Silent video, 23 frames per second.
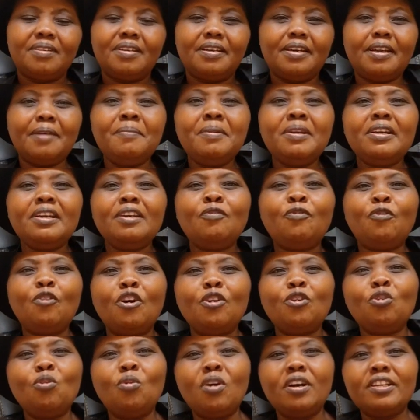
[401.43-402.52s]
Let me read for
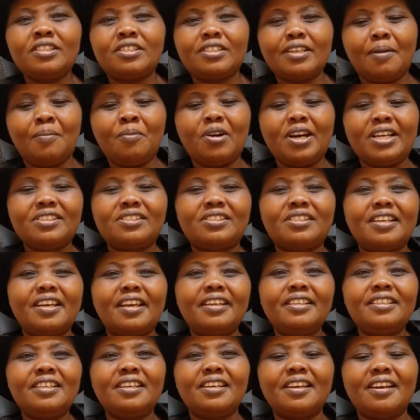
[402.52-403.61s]
you what someone
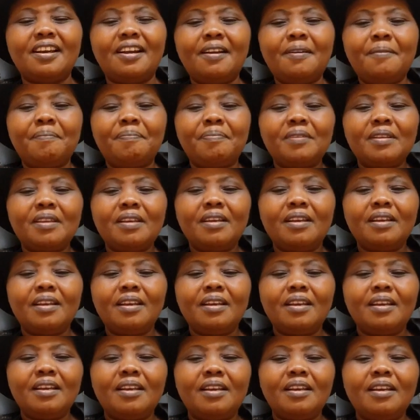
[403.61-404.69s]
said here.
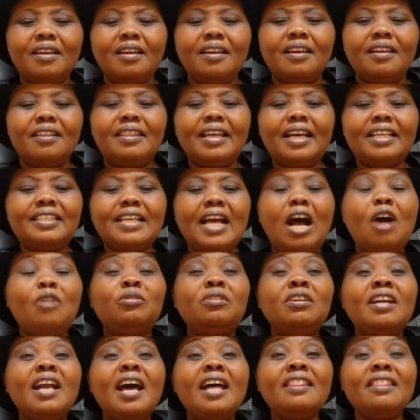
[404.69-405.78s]
That I would
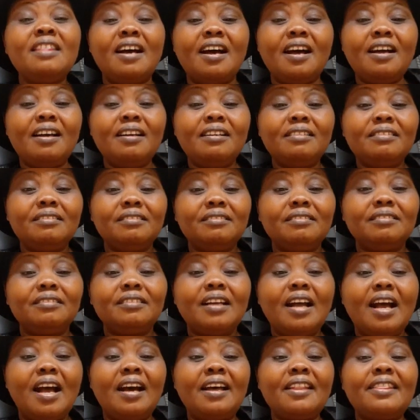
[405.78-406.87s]
rather
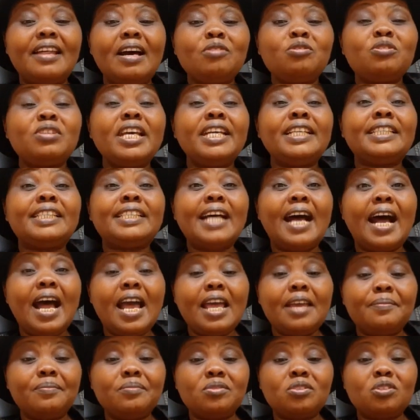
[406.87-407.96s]
1,000
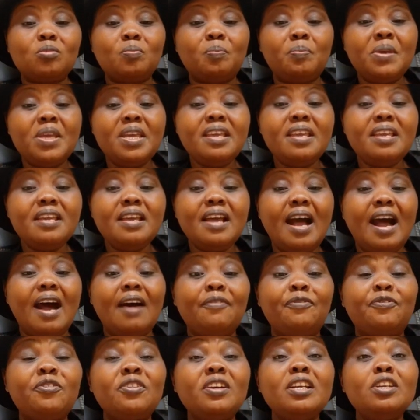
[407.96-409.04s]
times be
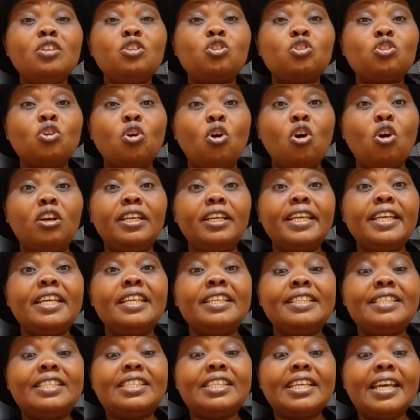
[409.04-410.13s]
a free soul
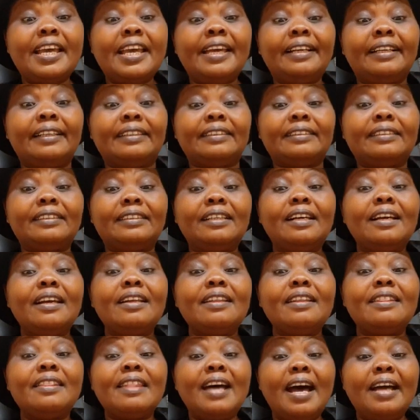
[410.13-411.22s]
in jail
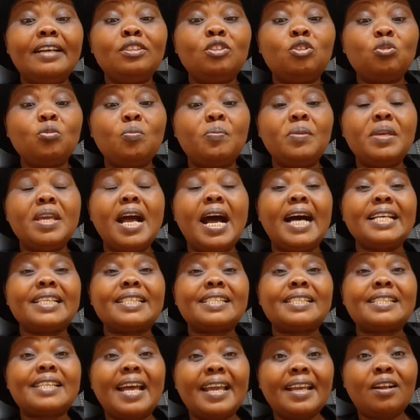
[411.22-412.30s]
than to be a
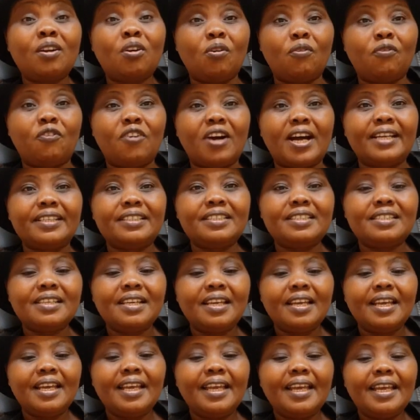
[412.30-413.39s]
sycophant
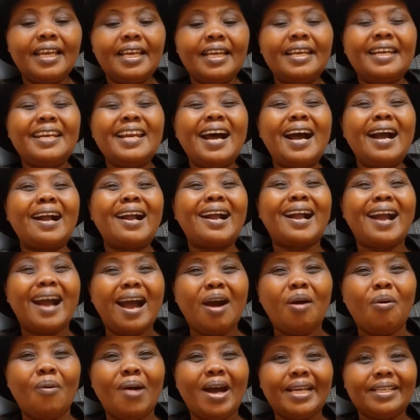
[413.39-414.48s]
and a
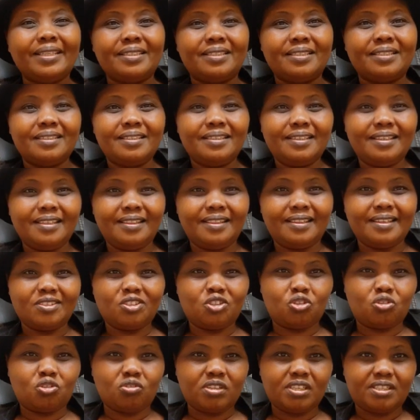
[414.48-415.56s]
coward in the
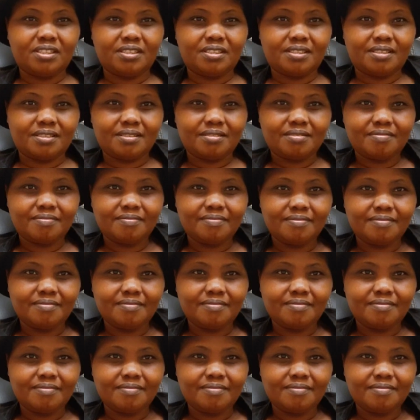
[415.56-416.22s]
streets.